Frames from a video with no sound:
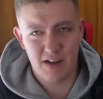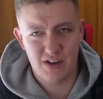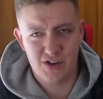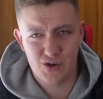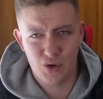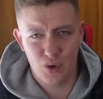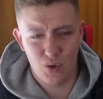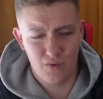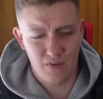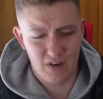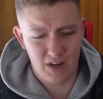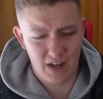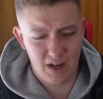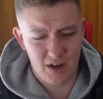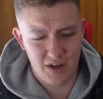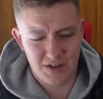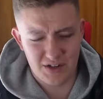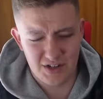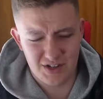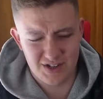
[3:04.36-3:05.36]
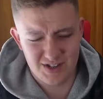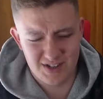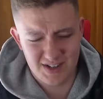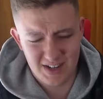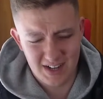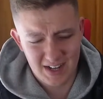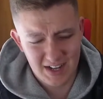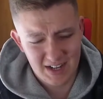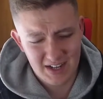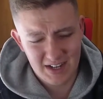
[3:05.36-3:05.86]
be a short video. It's just,
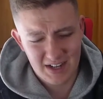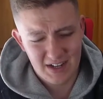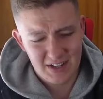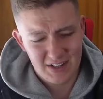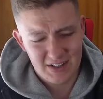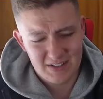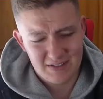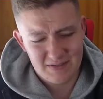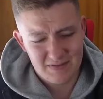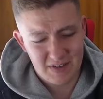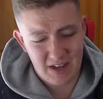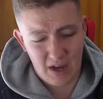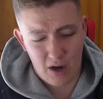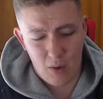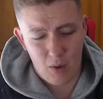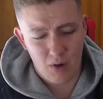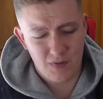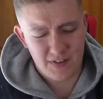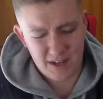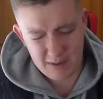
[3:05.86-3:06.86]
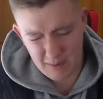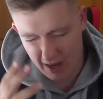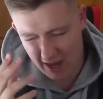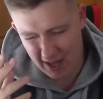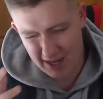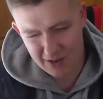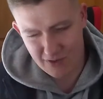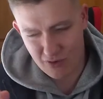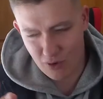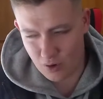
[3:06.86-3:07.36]
yeah, I want to get my
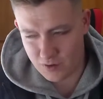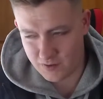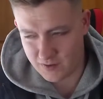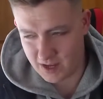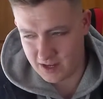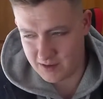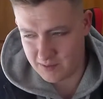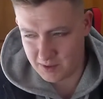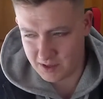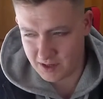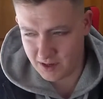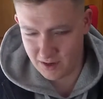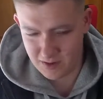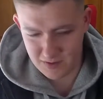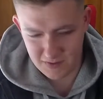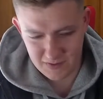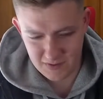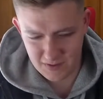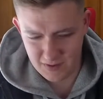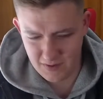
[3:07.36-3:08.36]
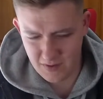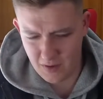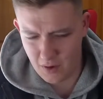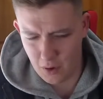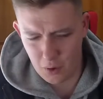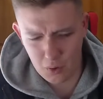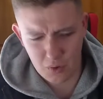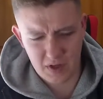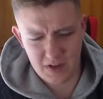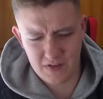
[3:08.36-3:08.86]
head across this because
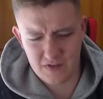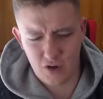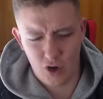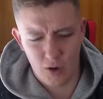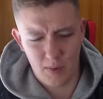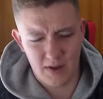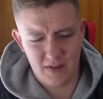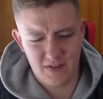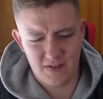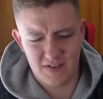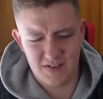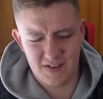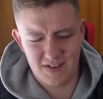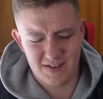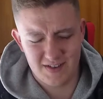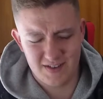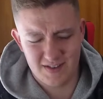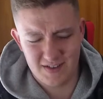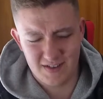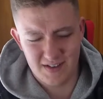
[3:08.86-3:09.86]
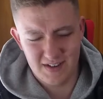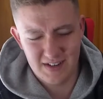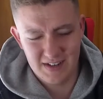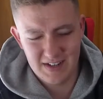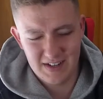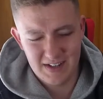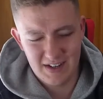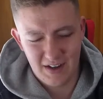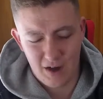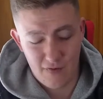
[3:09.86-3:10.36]
all these comments are just,
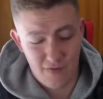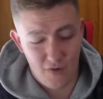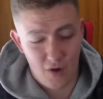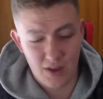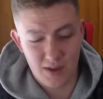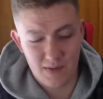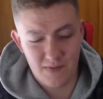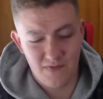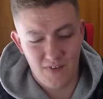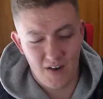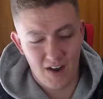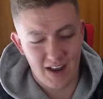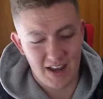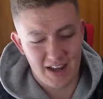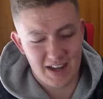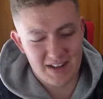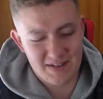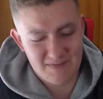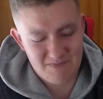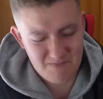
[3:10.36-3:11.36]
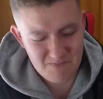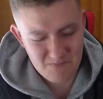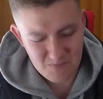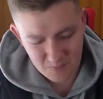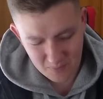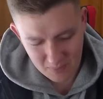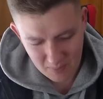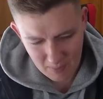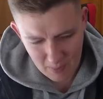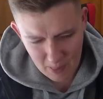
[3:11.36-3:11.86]
I find them funny.
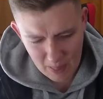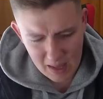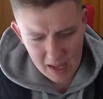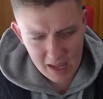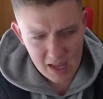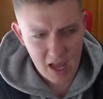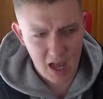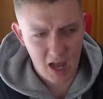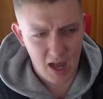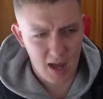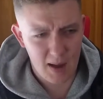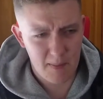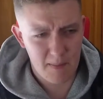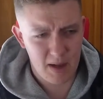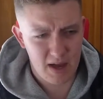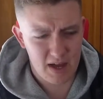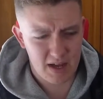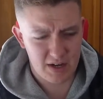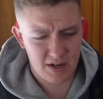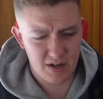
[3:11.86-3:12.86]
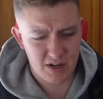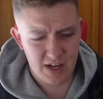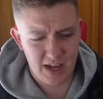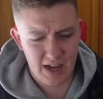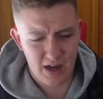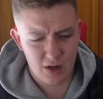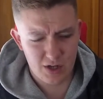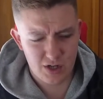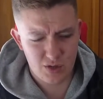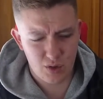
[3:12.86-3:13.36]
Um, and
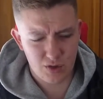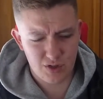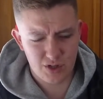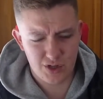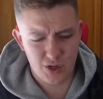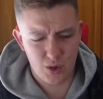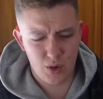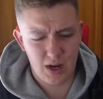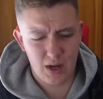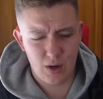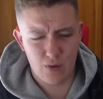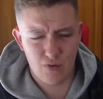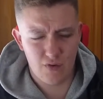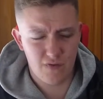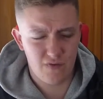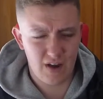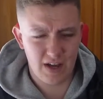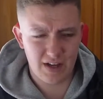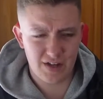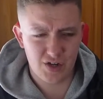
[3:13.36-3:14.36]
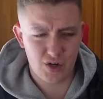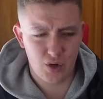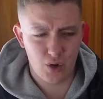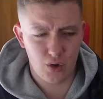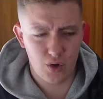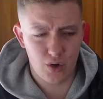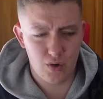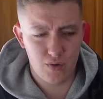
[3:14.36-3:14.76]
yeah, I just want to do a little reflection on